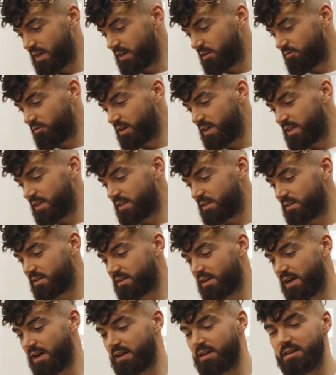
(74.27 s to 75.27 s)

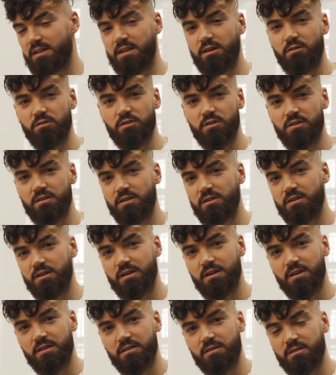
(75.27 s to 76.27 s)
ingredients, and it'll just look
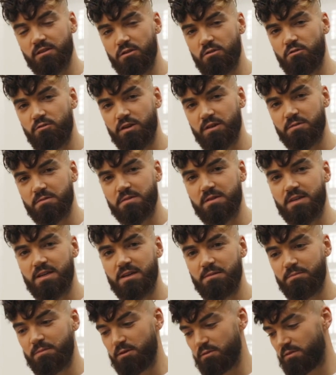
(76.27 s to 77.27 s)
so Christmassy
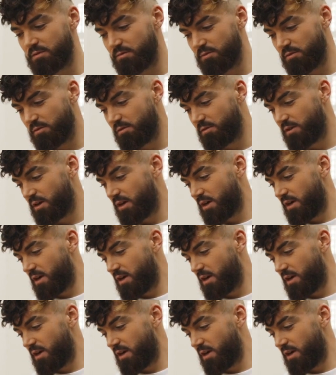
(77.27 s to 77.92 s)
and beautiful.